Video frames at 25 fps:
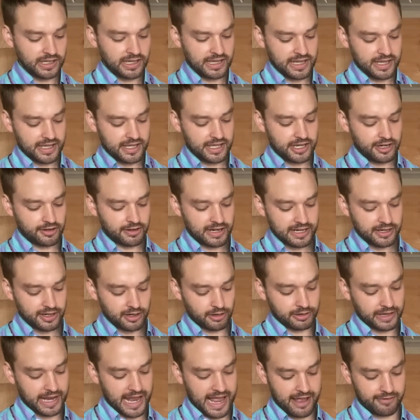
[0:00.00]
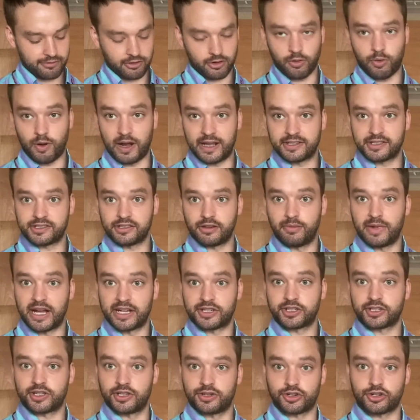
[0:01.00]
Here I don't have quite so
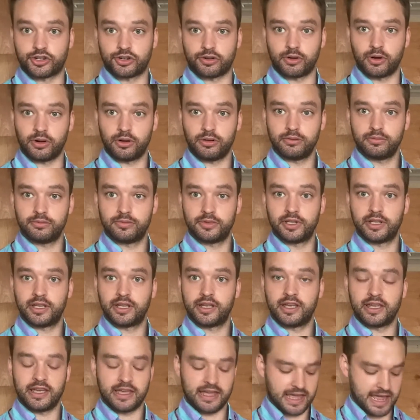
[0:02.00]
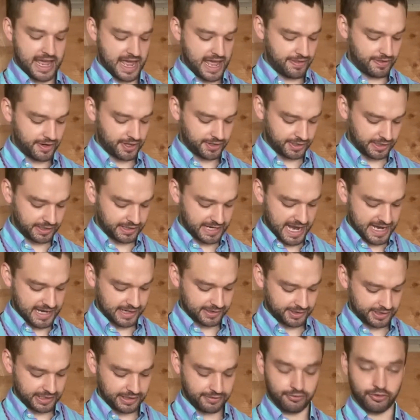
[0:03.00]
much control, and there's a
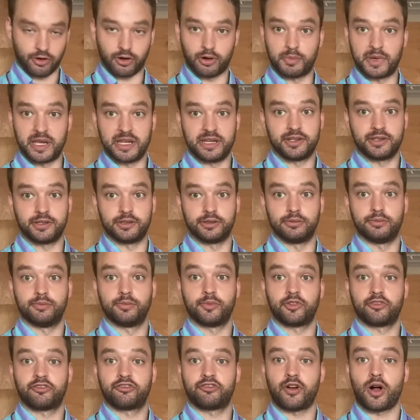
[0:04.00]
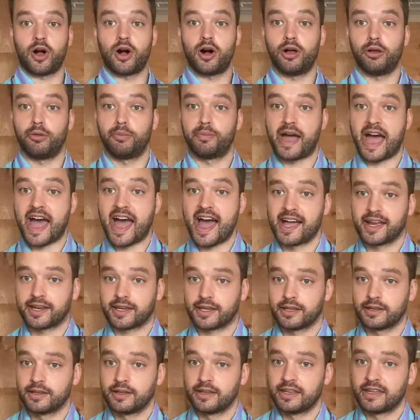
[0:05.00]
tendency for me to fall back
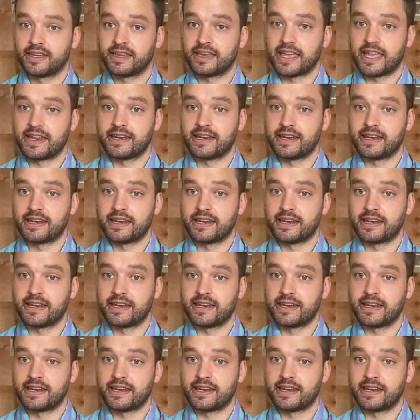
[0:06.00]
and